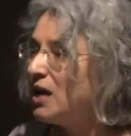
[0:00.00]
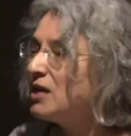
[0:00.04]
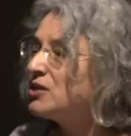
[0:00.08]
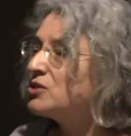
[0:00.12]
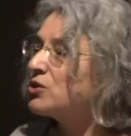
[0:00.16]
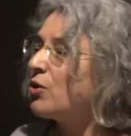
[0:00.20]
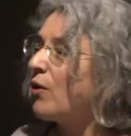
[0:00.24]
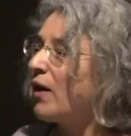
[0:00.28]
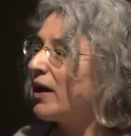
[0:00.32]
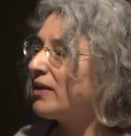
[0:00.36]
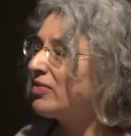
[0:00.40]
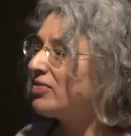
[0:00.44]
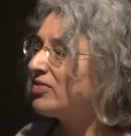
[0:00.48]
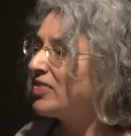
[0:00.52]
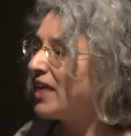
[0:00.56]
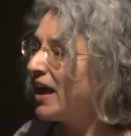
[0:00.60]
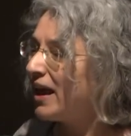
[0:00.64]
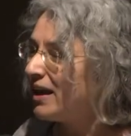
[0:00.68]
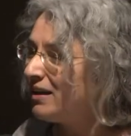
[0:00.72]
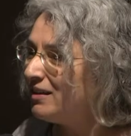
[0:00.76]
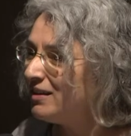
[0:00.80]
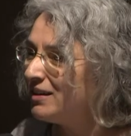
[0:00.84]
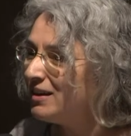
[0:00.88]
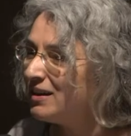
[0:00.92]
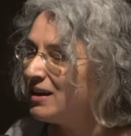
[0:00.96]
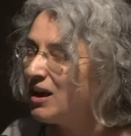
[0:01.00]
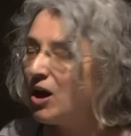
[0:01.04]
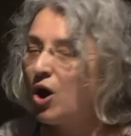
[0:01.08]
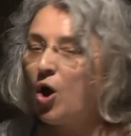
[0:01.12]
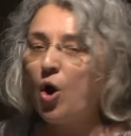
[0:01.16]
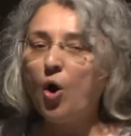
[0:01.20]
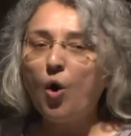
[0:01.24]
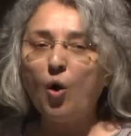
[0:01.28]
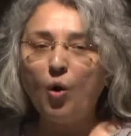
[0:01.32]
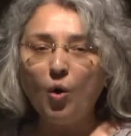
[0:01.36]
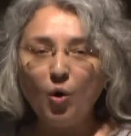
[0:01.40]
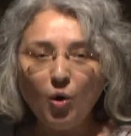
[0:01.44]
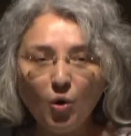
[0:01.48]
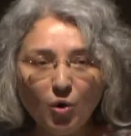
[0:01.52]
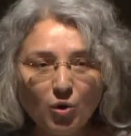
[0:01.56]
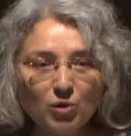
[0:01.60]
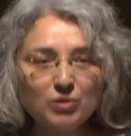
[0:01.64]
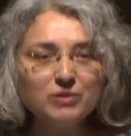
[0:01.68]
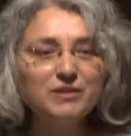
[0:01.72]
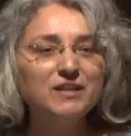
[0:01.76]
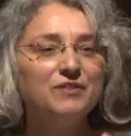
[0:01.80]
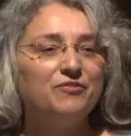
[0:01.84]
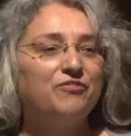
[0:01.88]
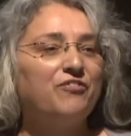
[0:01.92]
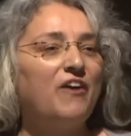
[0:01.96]
So I thank
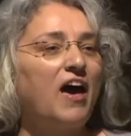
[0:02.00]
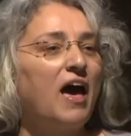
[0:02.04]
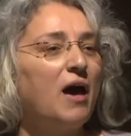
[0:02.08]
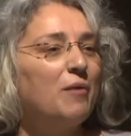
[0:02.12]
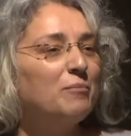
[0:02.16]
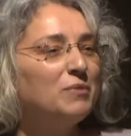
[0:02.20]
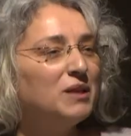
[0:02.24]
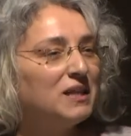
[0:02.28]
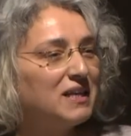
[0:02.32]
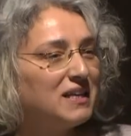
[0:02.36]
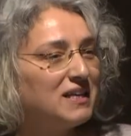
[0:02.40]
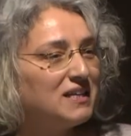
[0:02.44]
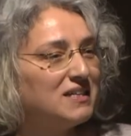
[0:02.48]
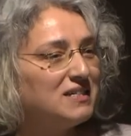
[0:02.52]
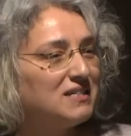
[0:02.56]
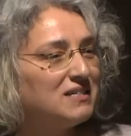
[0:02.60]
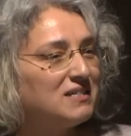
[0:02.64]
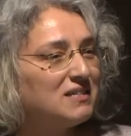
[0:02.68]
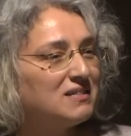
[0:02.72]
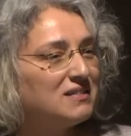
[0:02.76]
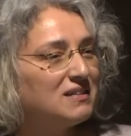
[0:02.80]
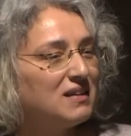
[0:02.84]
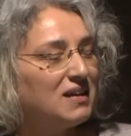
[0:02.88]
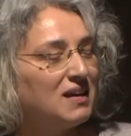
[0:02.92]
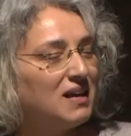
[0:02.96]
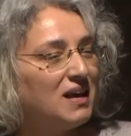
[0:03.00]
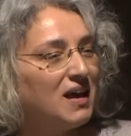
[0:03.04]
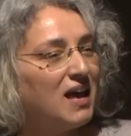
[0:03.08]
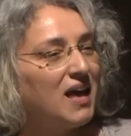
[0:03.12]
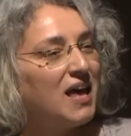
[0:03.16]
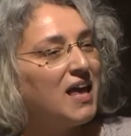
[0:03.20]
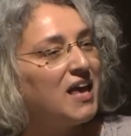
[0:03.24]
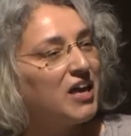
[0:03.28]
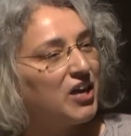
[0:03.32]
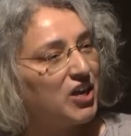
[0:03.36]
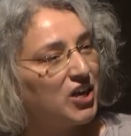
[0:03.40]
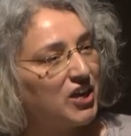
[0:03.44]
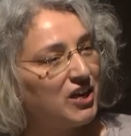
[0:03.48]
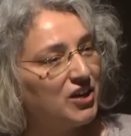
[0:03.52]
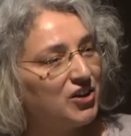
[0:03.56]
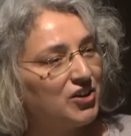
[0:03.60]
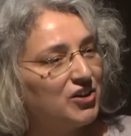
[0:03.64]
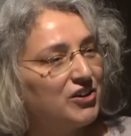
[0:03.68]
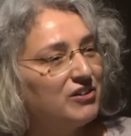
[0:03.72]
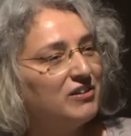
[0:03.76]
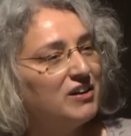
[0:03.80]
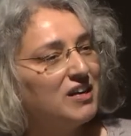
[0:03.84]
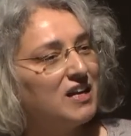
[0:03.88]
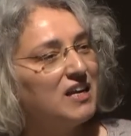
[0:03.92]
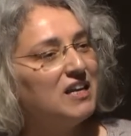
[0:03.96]
all the families
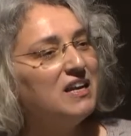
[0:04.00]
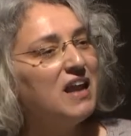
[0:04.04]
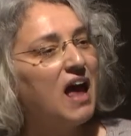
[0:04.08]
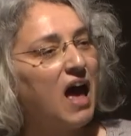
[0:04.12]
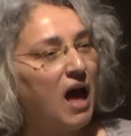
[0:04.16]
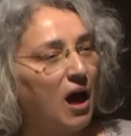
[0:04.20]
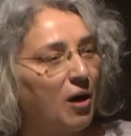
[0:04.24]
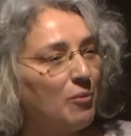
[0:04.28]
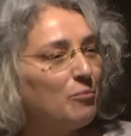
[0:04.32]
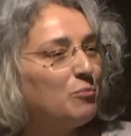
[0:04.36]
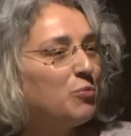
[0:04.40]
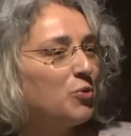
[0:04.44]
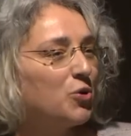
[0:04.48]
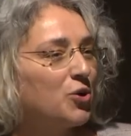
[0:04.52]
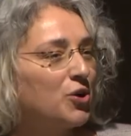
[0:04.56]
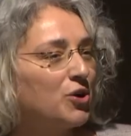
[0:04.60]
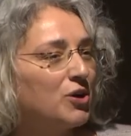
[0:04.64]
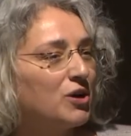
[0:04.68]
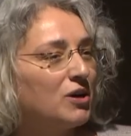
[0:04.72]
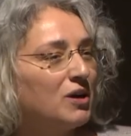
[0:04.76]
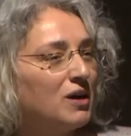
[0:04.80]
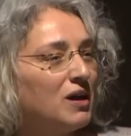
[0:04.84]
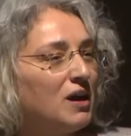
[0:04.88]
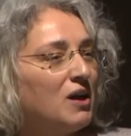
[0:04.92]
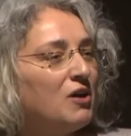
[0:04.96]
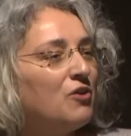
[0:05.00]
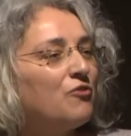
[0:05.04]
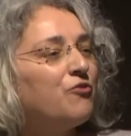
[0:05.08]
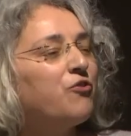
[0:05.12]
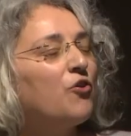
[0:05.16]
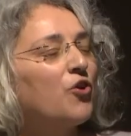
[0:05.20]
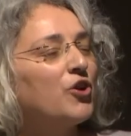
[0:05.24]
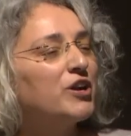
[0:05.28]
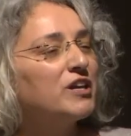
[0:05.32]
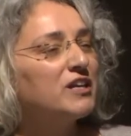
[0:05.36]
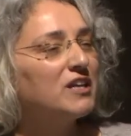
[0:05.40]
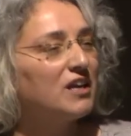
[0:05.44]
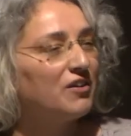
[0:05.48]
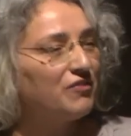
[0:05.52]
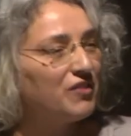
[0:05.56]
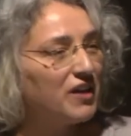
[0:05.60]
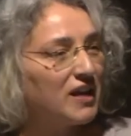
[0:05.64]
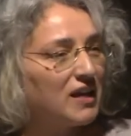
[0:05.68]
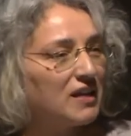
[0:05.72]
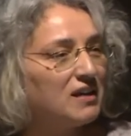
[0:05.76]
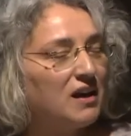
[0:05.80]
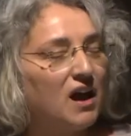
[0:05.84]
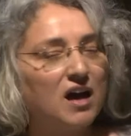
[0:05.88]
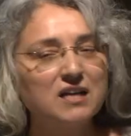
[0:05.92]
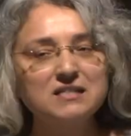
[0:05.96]
here in Hamburg for
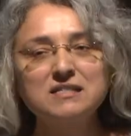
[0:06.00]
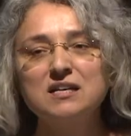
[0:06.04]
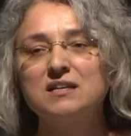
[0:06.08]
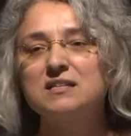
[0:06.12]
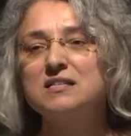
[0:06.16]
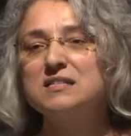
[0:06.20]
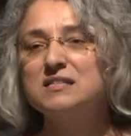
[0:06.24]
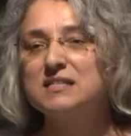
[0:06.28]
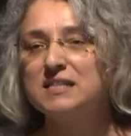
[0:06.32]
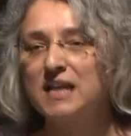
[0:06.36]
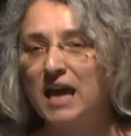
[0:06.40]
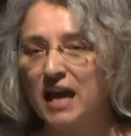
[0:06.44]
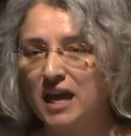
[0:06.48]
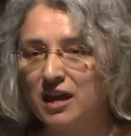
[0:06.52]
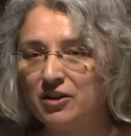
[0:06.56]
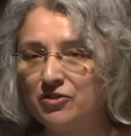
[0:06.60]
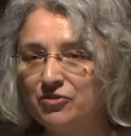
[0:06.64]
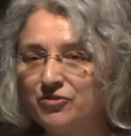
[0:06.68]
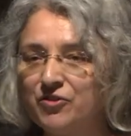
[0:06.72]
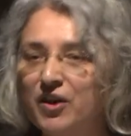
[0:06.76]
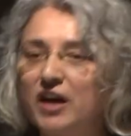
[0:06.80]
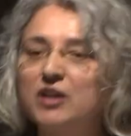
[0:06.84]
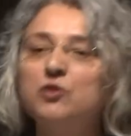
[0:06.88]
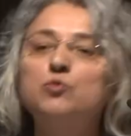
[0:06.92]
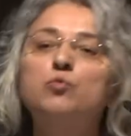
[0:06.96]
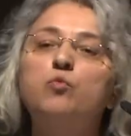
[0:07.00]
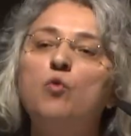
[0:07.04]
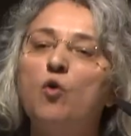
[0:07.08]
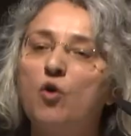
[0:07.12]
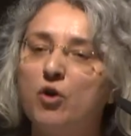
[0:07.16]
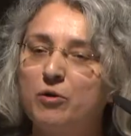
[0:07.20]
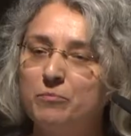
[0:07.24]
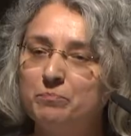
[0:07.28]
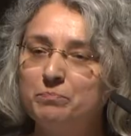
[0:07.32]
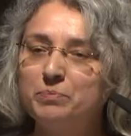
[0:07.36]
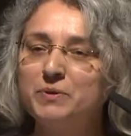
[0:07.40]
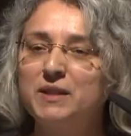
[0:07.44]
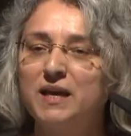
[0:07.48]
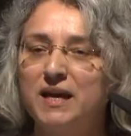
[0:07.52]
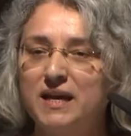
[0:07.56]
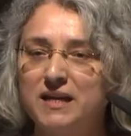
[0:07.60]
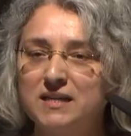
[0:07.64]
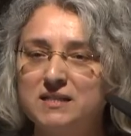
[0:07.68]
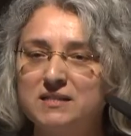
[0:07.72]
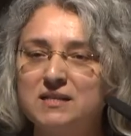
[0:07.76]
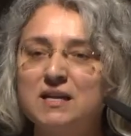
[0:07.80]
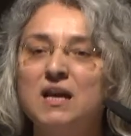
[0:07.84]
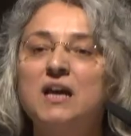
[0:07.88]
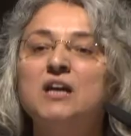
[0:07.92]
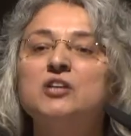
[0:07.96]
giving us a safe and warm
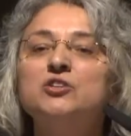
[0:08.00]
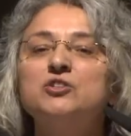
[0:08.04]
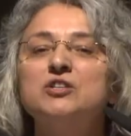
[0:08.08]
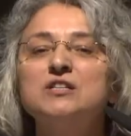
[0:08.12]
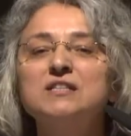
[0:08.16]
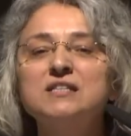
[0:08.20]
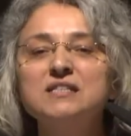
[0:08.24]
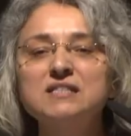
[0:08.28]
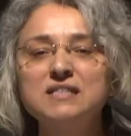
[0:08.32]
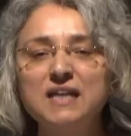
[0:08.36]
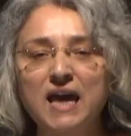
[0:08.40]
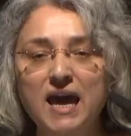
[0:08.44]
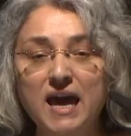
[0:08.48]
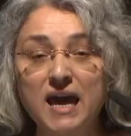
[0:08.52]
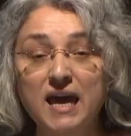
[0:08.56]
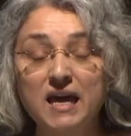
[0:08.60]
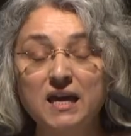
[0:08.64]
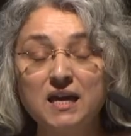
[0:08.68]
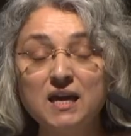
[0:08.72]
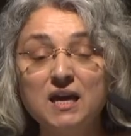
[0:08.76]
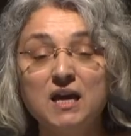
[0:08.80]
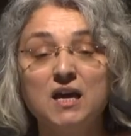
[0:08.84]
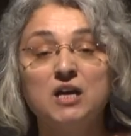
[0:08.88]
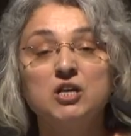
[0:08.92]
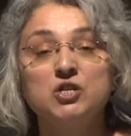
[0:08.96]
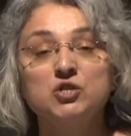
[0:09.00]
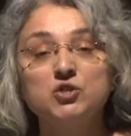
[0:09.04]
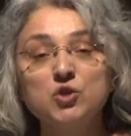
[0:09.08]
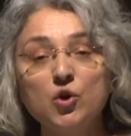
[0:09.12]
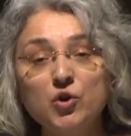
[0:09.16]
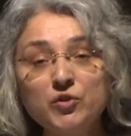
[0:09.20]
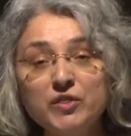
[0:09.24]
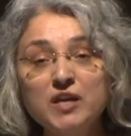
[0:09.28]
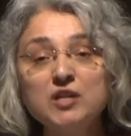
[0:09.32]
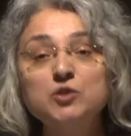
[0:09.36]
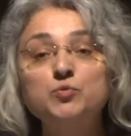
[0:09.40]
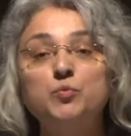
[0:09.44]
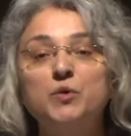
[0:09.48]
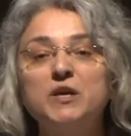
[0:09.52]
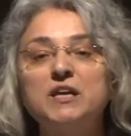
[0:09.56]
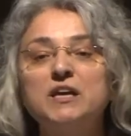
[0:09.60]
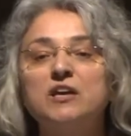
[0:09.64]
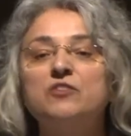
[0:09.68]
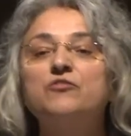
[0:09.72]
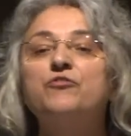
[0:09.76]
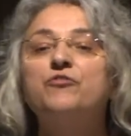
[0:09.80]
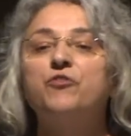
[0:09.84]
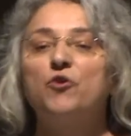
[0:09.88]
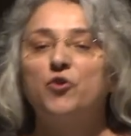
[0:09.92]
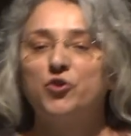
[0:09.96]
place to stay so that we
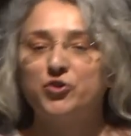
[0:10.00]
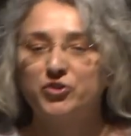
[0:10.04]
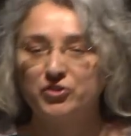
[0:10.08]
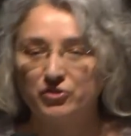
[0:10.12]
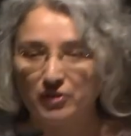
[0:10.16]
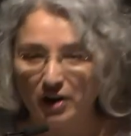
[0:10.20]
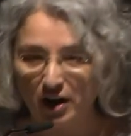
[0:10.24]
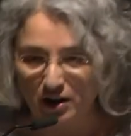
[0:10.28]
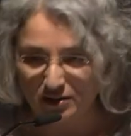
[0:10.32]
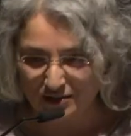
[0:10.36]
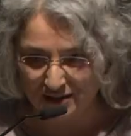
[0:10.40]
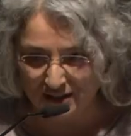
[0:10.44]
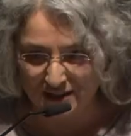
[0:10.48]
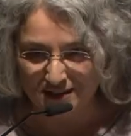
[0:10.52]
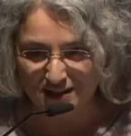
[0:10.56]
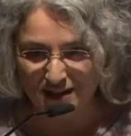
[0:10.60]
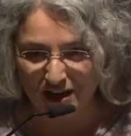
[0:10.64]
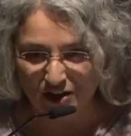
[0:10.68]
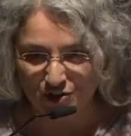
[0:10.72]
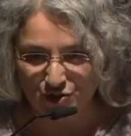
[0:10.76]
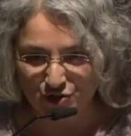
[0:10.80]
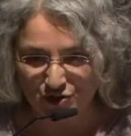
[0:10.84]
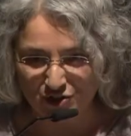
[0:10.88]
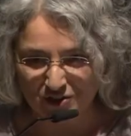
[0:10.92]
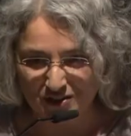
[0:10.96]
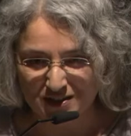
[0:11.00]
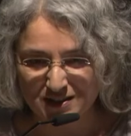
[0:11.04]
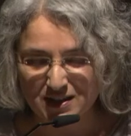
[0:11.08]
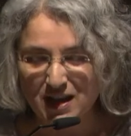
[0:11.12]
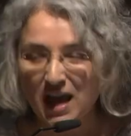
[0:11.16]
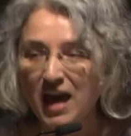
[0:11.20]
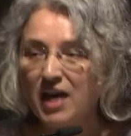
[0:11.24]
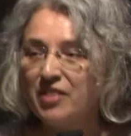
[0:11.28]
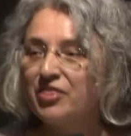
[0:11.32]
can further our discussions.